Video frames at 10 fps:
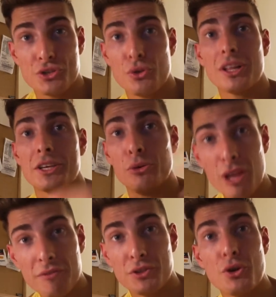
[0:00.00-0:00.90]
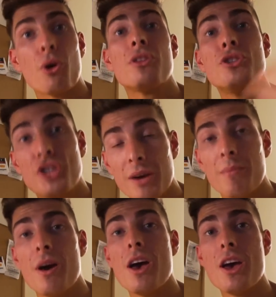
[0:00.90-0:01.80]
you look like you lift, you go to the
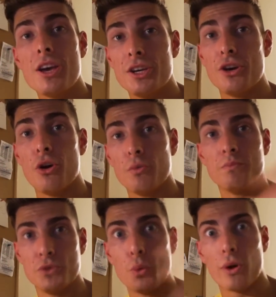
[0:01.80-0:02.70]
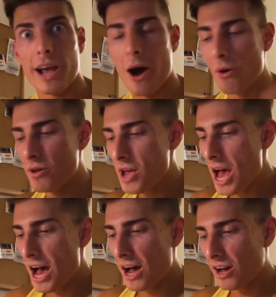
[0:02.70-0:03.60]
gym, you know, you work
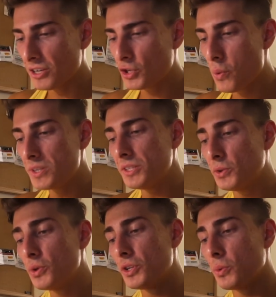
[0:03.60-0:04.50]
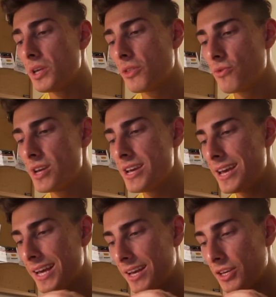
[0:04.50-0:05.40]
out. 22 to
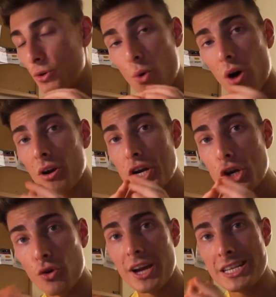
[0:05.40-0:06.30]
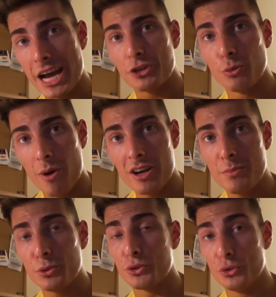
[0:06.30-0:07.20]
23, you are a great natural
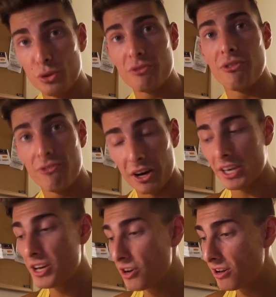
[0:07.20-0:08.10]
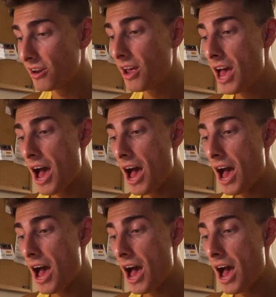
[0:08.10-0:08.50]
bodybuilder. You look fucking good.